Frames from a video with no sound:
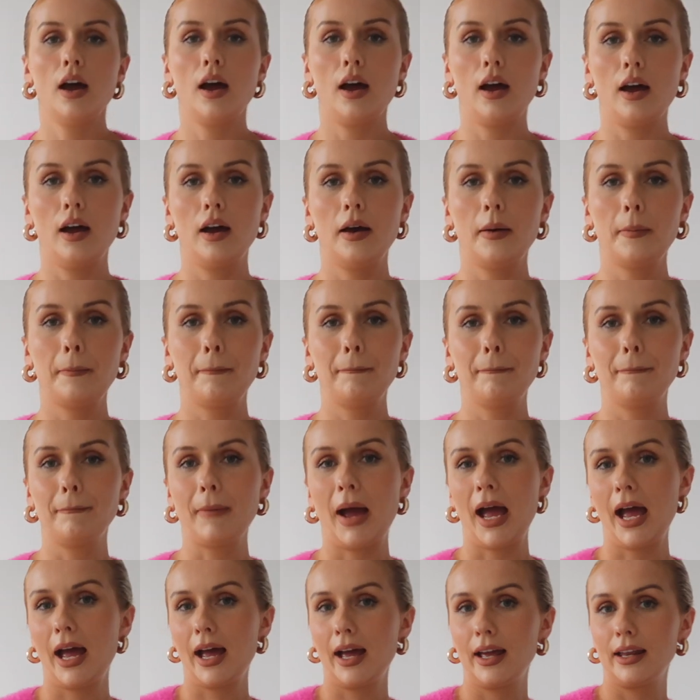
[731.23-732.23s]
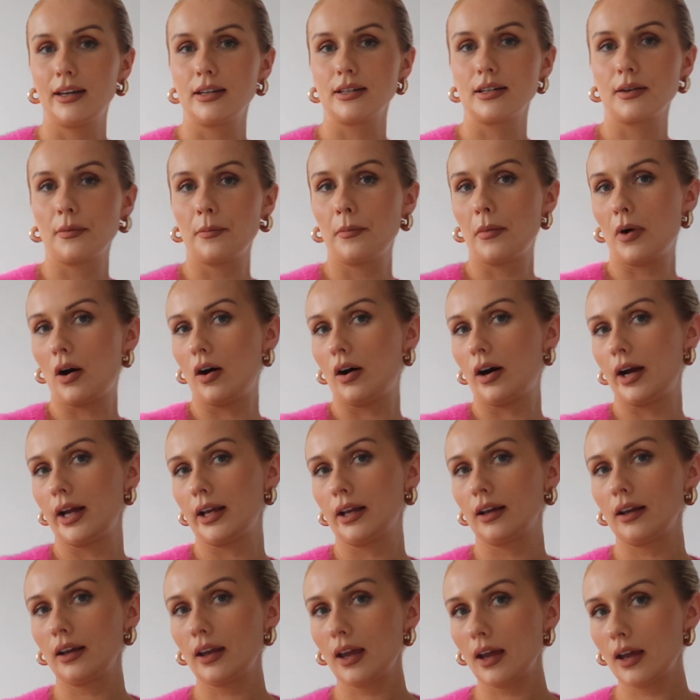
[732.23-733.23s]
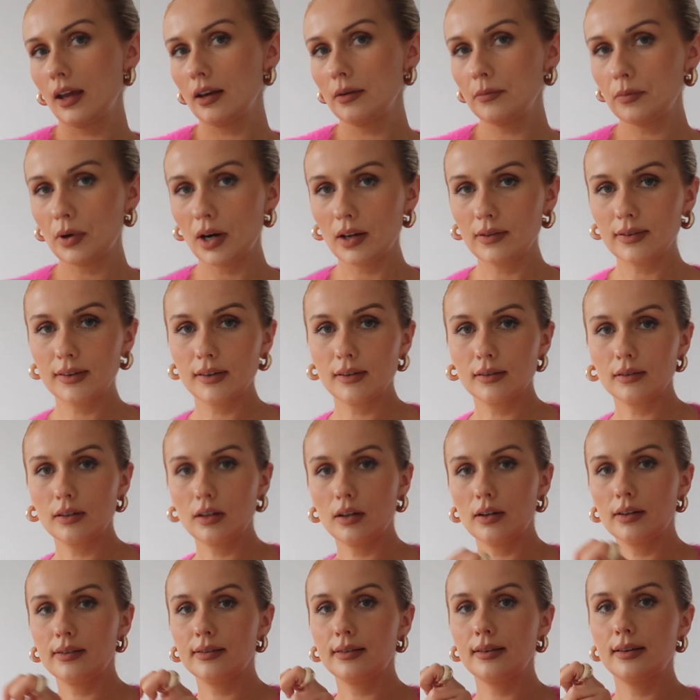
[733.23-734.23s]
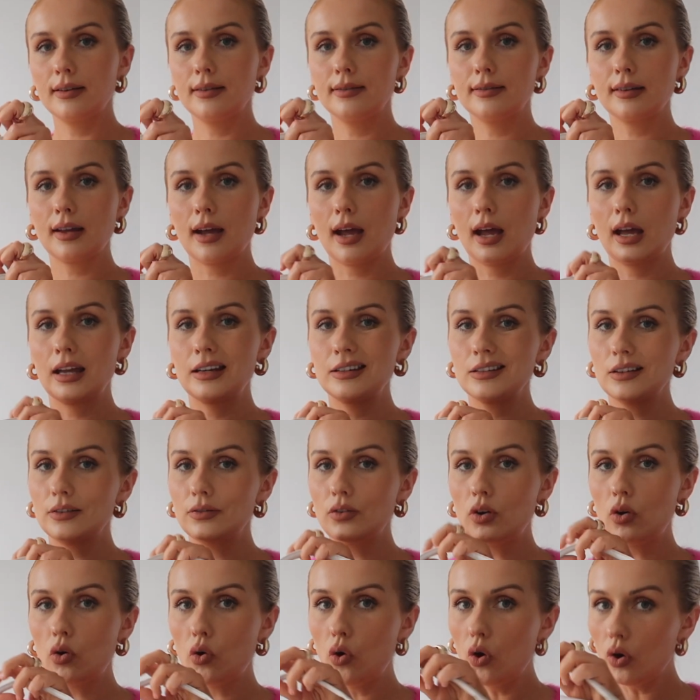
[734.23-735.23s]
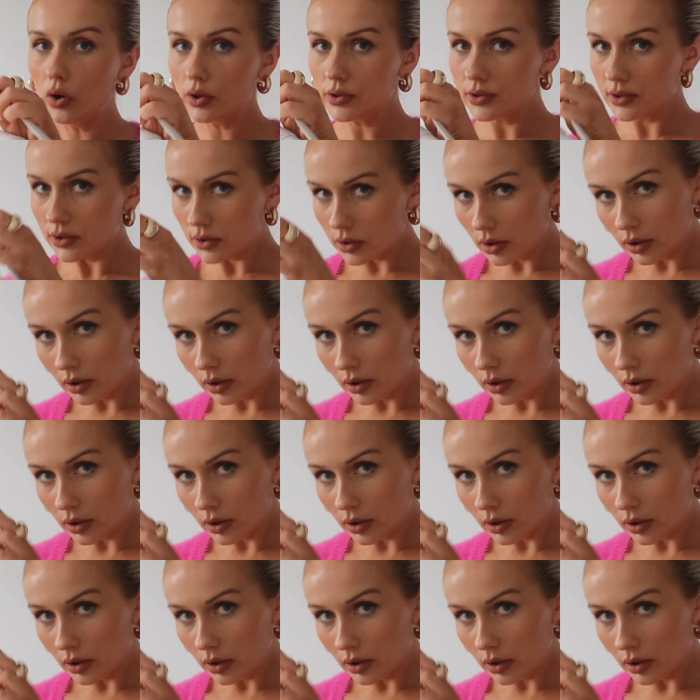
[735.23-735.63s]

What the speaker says: And my, again, brown sunglasses, and of course,